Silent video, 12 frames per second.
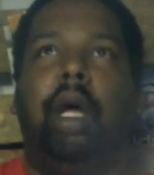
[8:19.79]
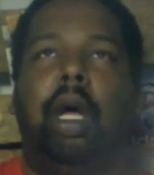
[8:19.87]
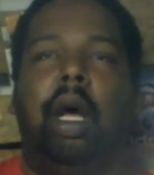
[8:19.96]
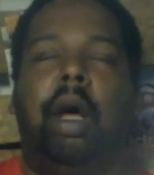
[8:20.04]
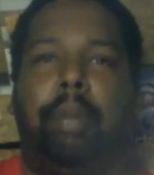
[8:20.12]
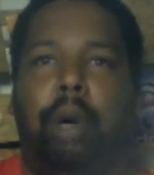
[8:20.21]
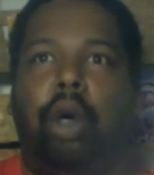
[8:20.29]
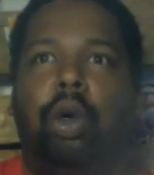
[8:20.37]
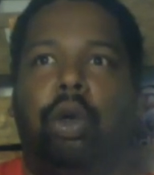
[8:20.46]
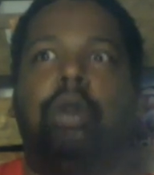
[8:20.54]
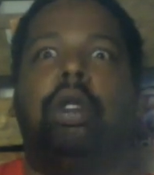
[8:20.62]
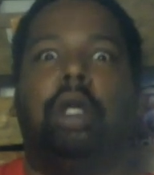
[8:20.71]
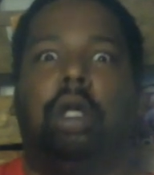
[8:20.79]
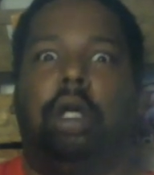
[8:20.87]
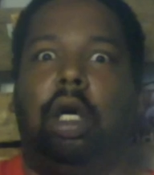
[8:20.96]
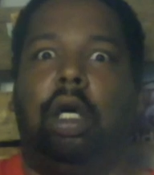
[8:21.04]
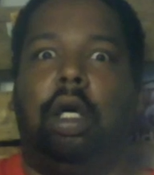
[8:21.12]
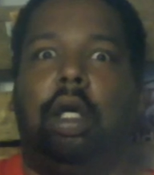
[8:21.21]
uphold the
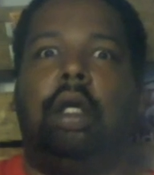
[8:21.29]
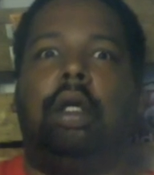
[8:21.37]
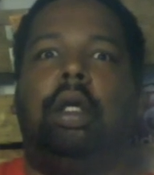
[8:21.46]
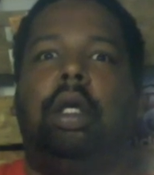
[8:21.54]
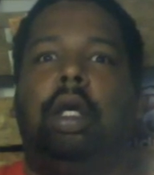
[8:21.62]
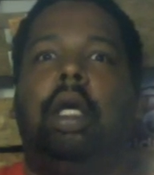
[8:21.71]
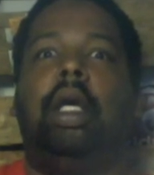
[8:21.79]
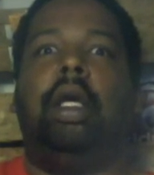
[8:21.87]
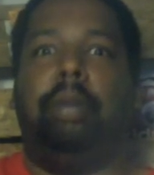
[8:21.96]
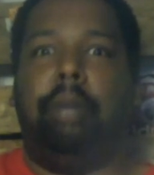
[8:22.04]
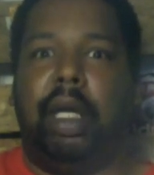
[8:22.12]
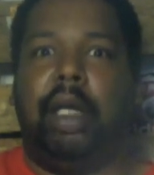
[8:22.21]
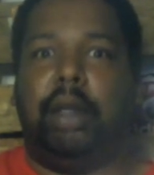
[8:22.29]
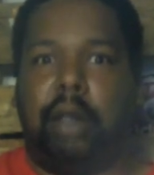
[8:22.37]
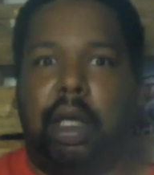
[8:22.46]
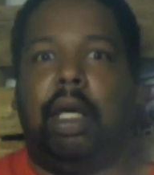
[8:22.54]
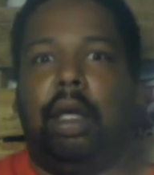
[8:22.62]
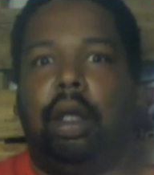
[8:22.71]
law and
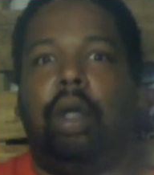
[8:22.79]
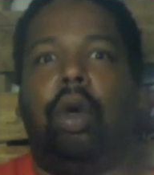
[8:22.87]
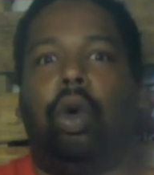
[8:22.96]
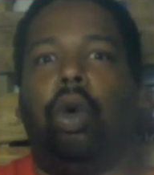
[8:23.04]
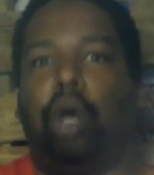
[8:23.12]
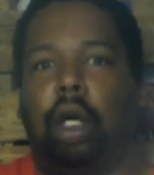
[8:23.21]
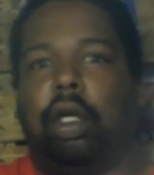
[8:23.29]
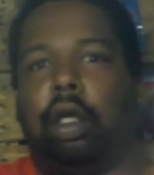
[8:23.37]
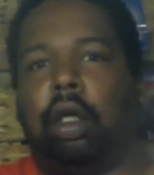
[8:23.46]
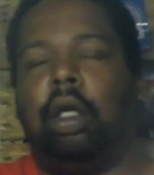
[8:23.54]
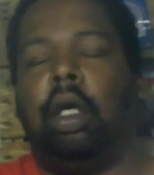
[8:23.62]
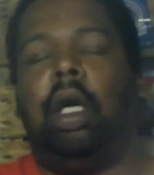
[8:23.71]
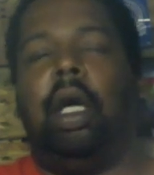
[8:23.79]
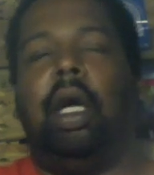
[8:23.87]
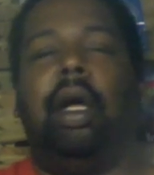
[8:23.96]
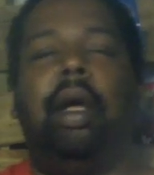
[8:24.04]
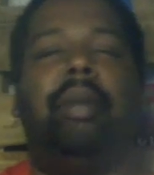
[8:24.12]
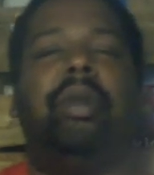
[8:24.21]
maintain order.
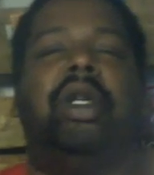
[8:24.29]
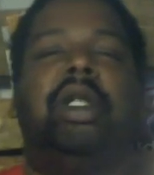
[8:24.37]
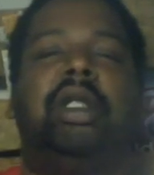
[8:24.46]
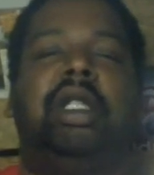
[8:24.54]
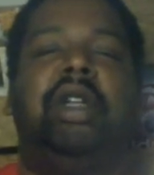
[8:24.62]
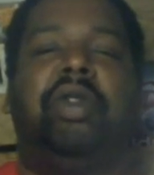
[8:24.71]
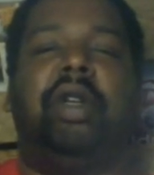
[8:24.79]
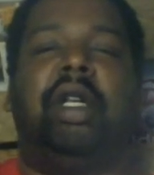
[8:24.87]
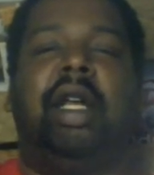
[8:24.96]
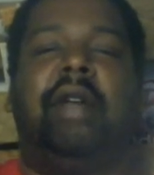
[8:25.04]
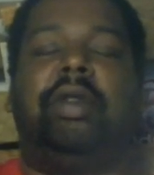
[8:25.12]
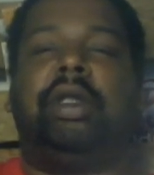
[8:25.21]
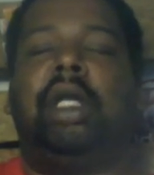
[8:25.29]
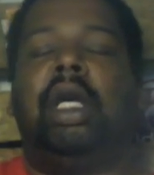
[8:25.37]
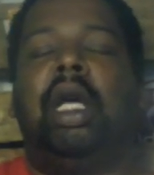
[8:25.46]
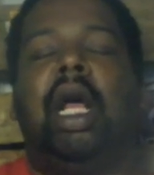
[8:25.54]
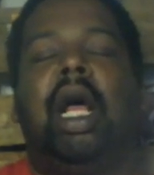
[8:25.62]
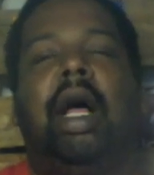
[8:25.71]
There's different levels.
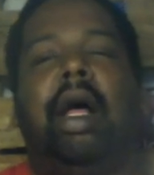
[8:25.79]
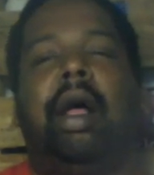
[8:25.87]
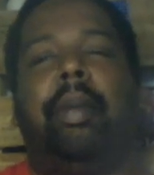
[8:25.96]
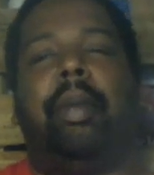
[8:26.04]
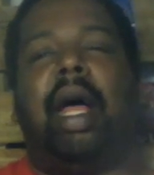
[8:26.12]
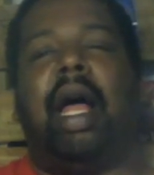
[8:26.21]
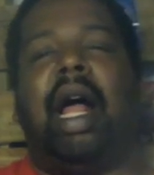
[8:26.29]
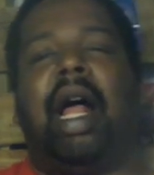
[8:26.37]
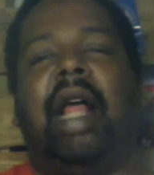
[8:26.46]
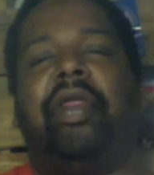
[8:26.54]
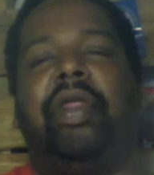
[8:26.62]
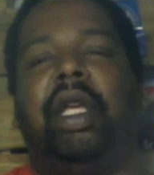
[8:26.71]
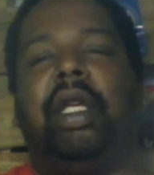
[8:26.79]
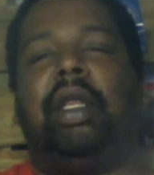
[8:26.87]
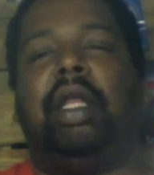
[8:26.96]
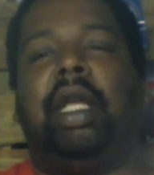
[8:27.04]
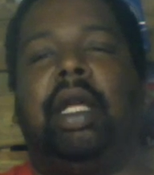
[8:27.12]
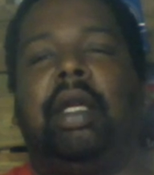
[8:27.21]
I think
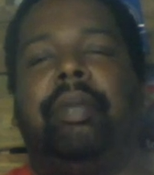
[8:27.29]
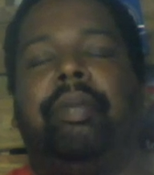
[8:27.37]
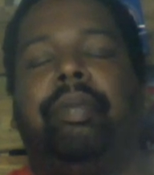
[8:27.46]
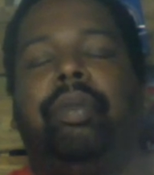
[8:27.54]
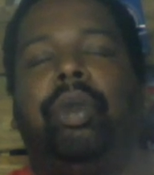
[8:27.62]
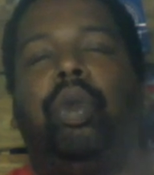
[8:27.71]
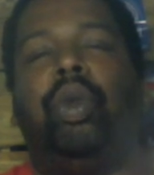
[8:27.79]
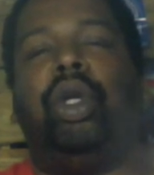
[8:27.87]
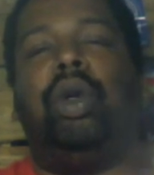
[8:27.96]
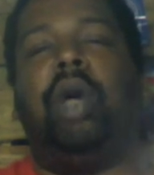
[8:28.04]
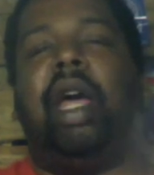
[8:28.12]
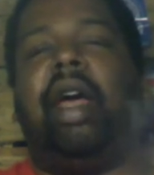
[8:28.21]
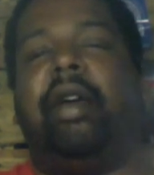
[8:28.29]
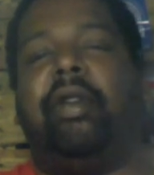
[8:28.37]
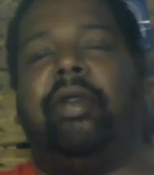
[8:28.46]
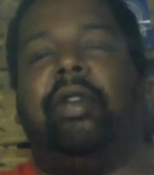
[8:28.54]
that when you have